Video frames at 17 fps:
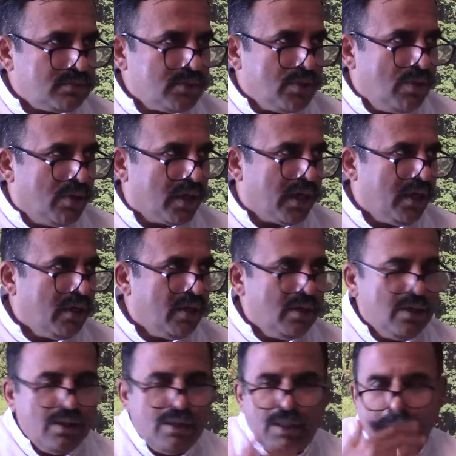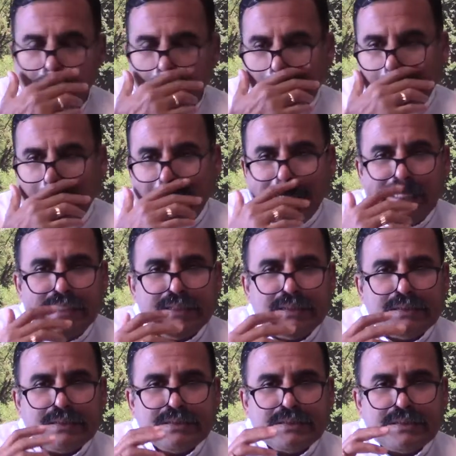Okay.
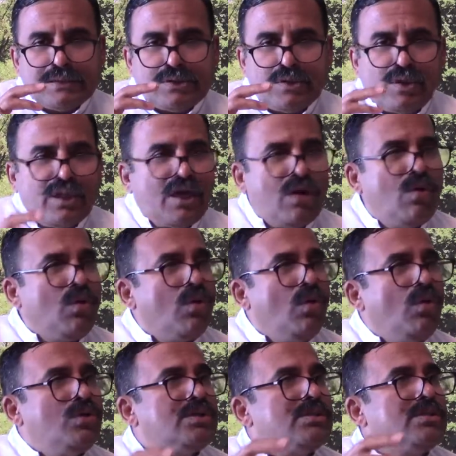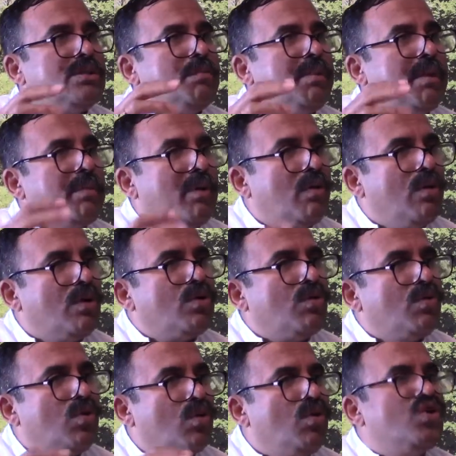So the gurus, people go to
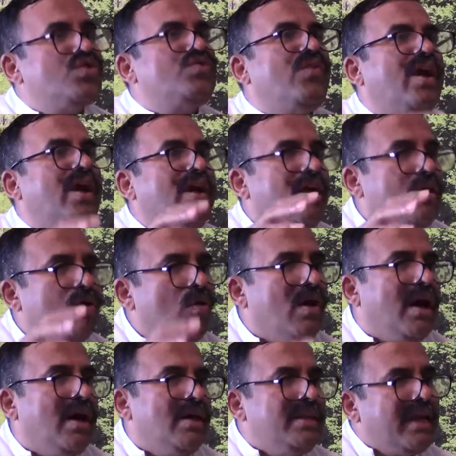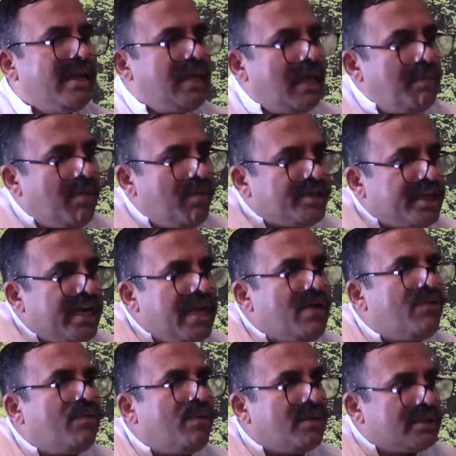gurus for yoga. That can be a study
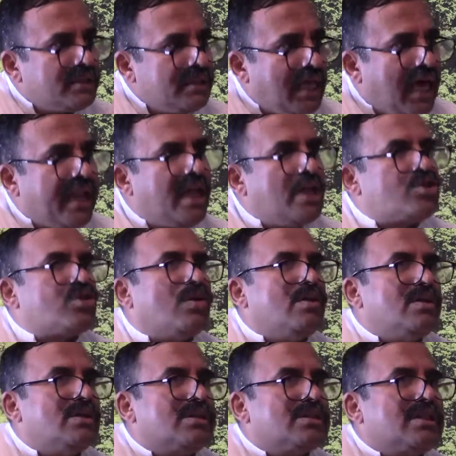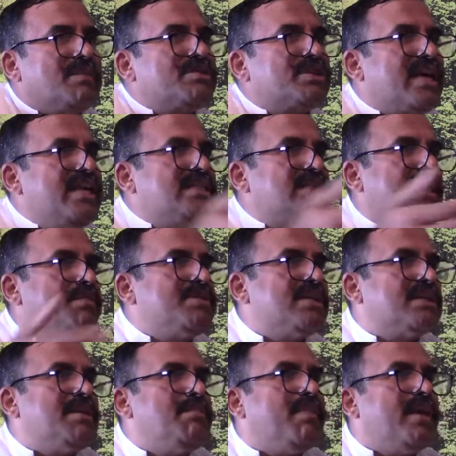of Dana also. Some study
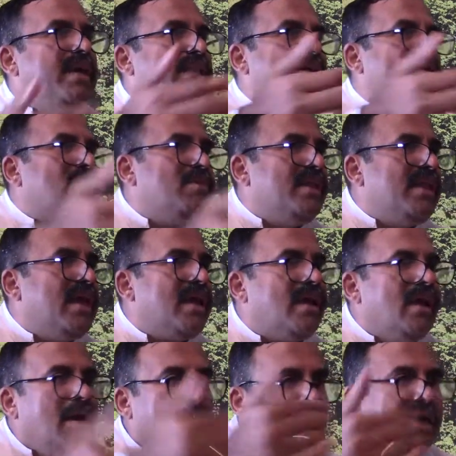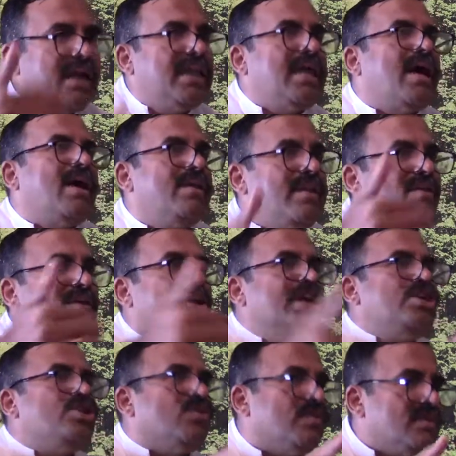scriptures, some Pandita will be there. Pandita, they will
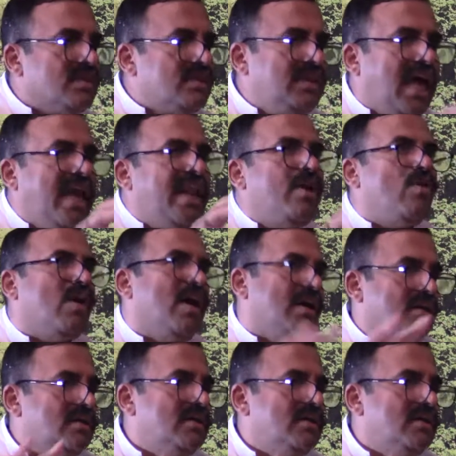teach you Dana yoga.